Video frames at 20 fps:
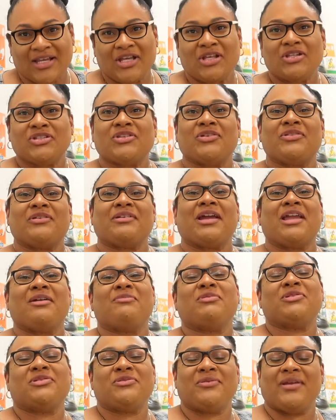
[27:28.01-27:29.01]
So they're
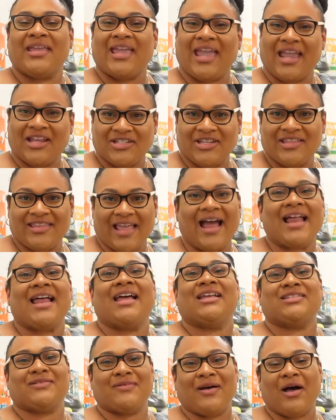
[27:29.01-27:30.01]
able to engage in that
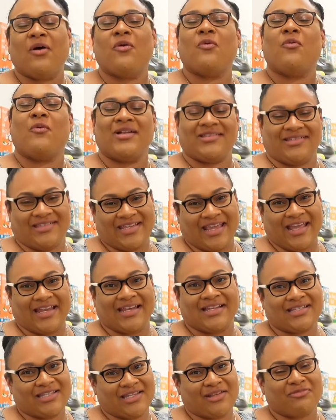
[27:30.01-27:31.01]
as well once they get
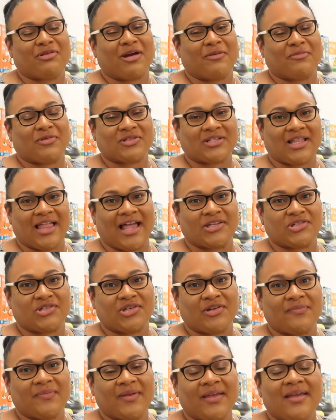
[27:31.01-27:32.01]
into the Preppers
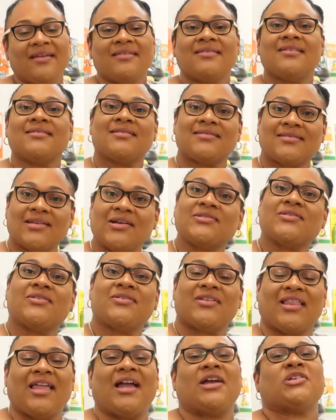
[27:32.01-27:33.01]
classroom. This is also the
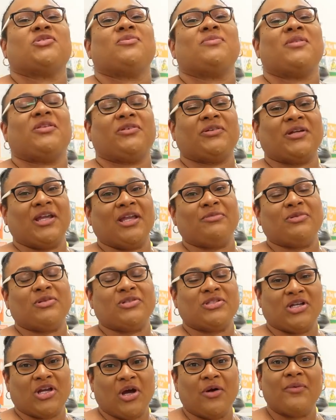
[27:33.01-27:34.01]
classroom that they're able
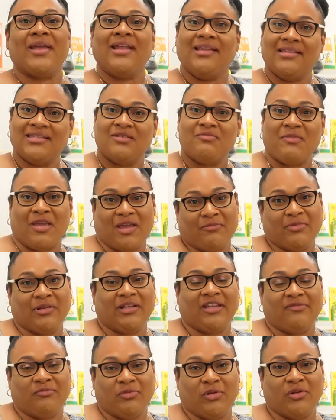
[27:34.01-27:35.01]
to go into Make
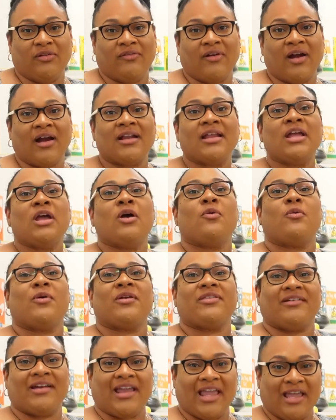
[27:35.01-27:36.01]
Believe Boulevard, where
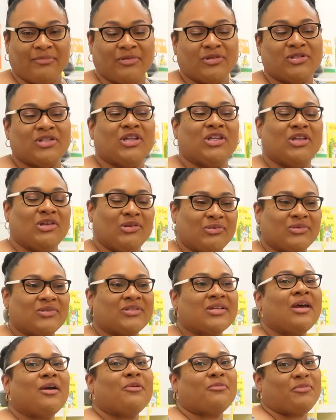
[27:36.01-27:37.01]
they're able to use
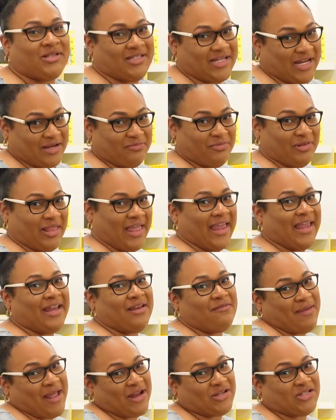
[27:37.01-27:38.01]
pretend play and
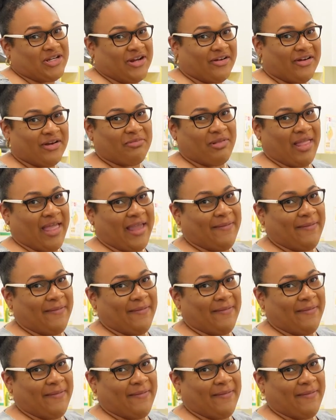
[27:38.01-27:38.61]
imaginary play.